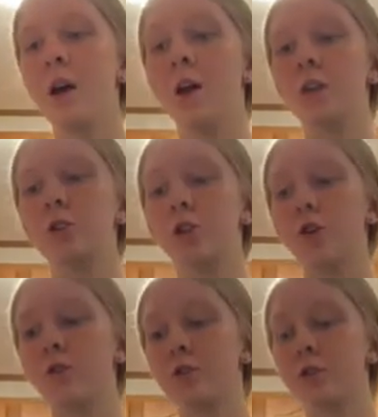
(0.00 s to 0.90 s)
So
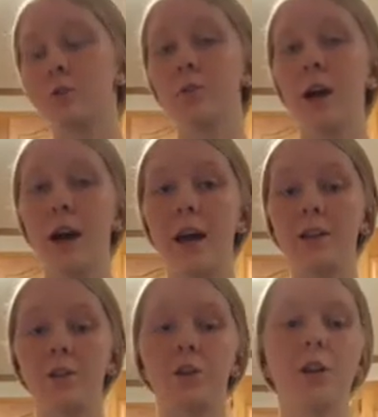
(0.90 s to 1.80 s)
for
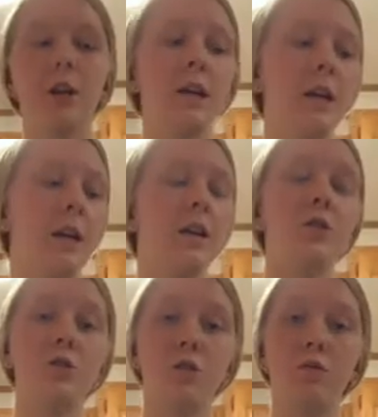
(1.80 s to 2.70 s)
supplies, you're gonna need a
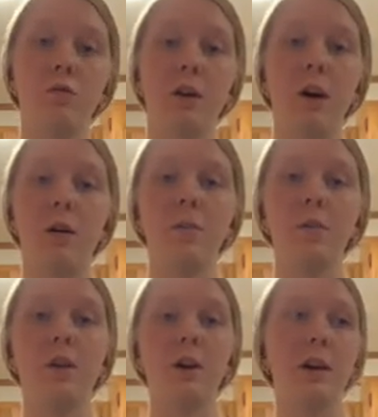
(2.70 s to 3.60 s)
stovetop.
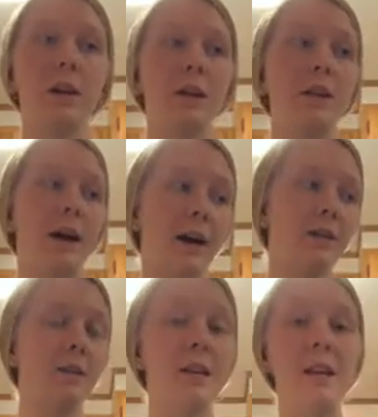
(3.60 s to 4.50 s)
You're gonna need that
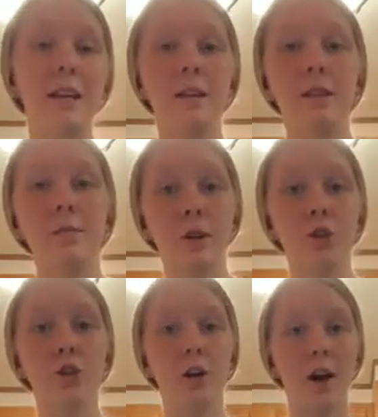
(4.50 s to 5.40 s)
to heat the
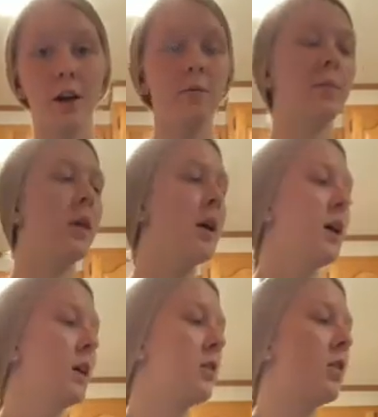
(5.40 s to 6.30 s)
mixture up.
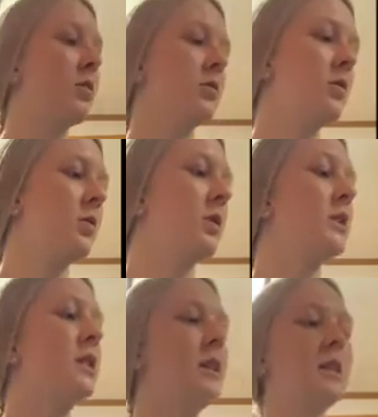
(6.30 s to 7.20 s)
You're also going
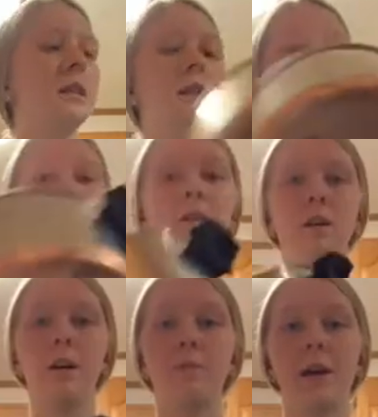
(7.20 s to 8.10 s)
to need
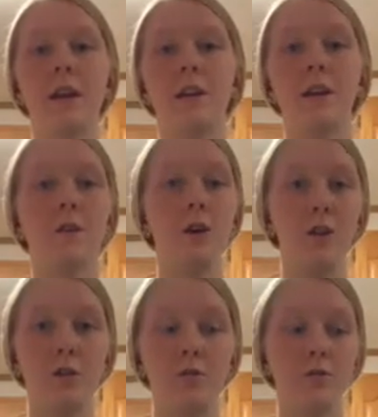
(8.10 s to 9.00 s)
a pan that you can
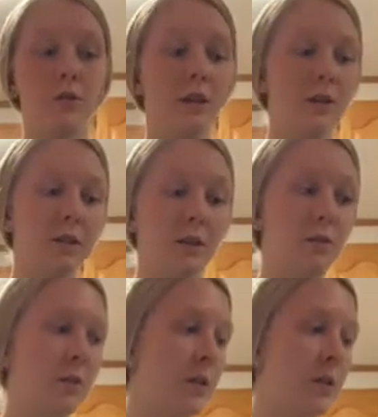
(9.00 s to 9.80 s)
use that's safe with the